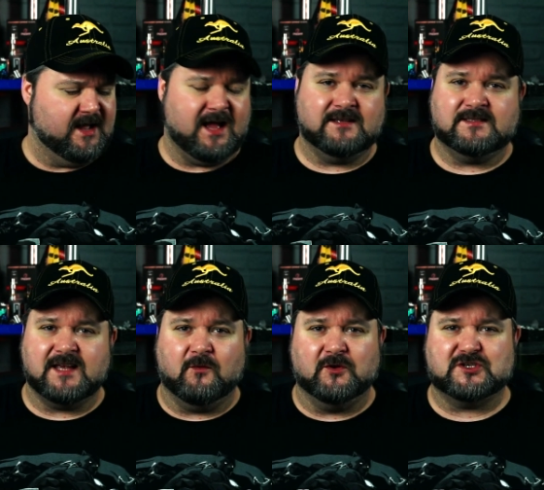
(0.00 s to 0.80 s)
And
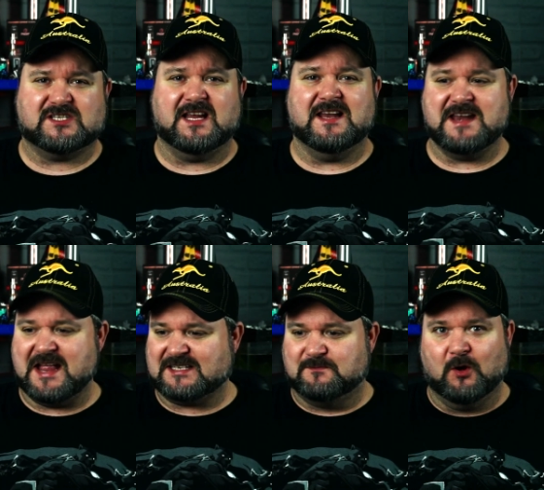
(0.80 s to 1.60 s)
uh, we'll see you
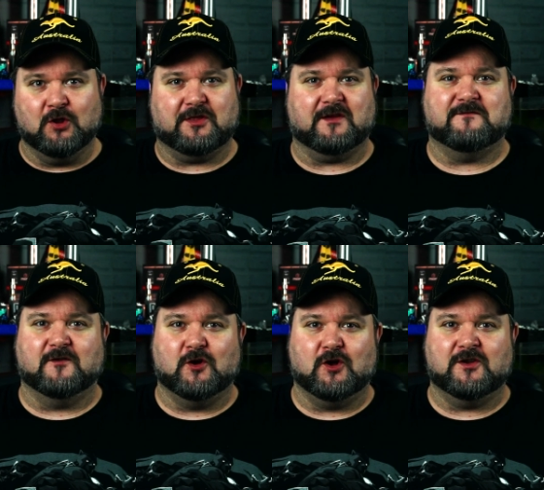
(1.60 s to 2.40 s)
next month
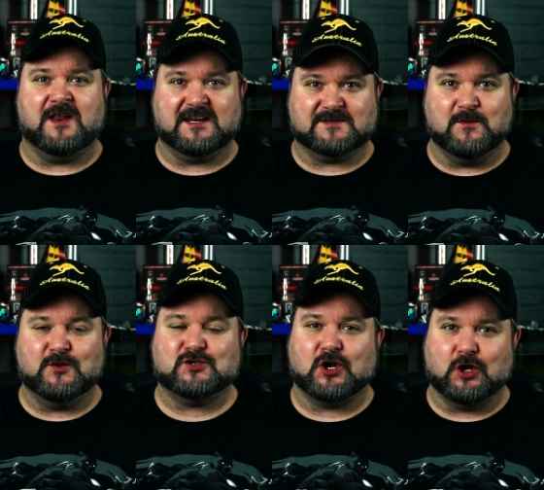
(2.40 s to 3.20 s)
for next
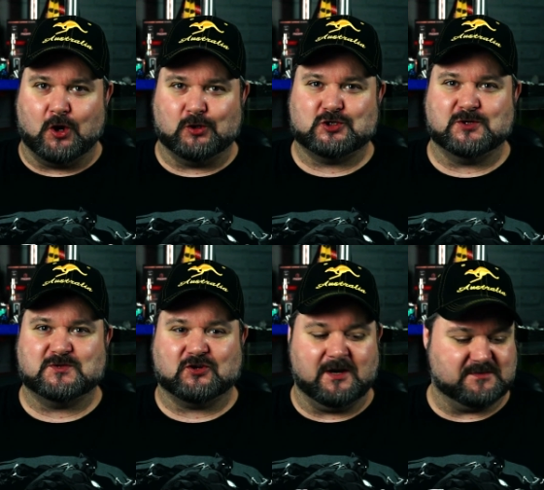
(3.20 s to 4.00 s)
month's gold
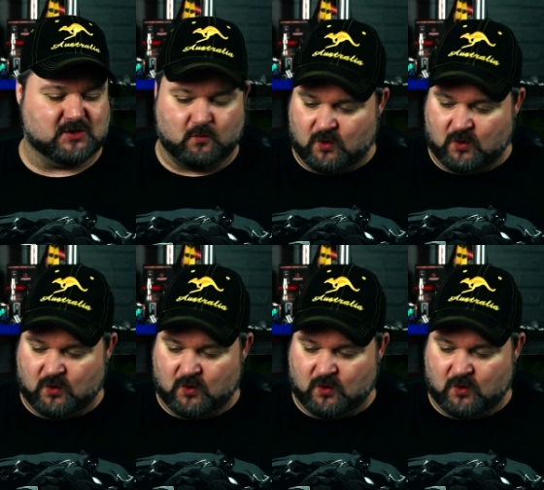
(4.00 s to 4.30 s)
subscription.